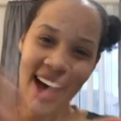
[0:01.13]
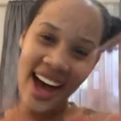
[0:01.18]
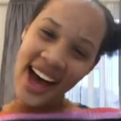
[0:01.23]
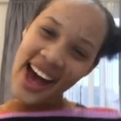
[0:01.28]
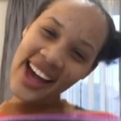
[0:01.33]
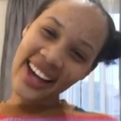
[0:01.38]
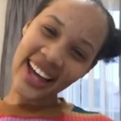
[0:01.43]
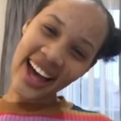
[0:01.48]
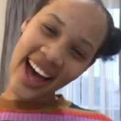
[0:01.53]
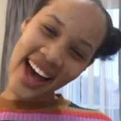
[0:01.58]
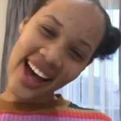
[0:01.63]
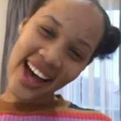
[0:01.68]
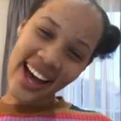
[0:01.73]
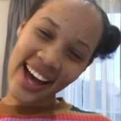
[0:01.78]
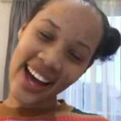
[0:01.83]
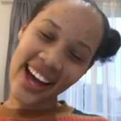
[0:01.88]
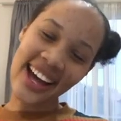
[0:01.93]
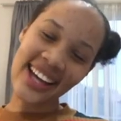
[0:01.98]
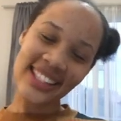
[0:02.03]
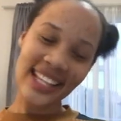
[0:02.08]

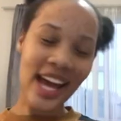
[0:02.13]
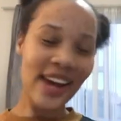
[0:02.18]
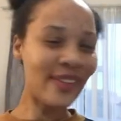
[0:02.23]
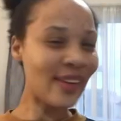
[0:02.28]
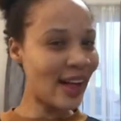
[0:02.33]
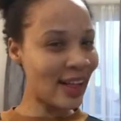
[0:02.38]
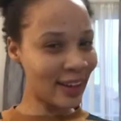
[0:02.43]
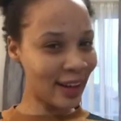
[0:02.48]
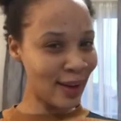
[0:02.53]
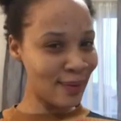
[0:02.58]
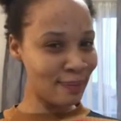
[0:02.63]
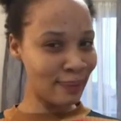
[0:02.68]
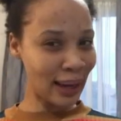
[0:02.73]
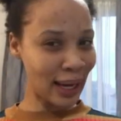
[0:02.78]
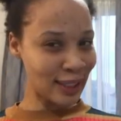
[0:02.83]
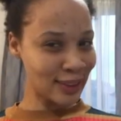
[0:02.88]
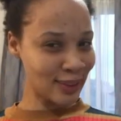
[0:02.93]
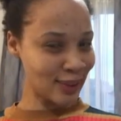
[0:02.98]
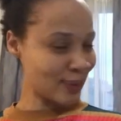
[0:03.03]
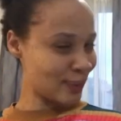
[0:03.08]
Hi guys, and welcome back
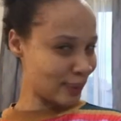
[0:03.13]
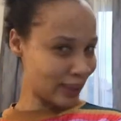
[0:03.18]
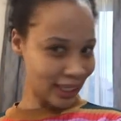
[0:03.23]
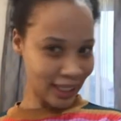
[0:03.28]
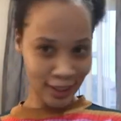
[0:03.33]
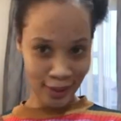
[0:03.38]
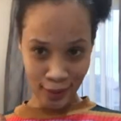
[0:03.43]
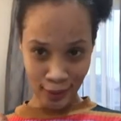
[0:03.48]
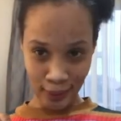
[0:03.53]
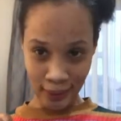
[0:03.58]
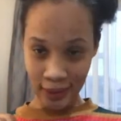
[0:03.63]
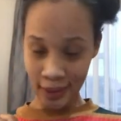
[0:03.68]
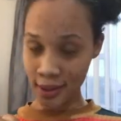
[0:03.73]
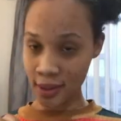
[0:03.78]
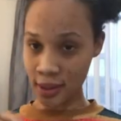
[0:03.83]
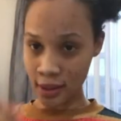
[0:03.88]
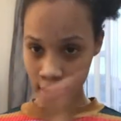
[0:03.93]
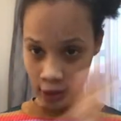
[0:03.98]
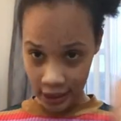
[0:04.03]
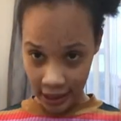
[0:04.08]
to William's World.
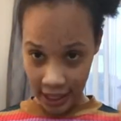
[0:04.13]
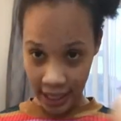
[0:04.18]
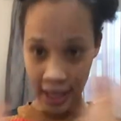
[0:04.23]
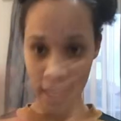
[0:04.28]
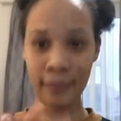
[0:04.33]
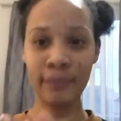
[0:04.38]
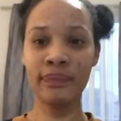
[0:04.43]
So today,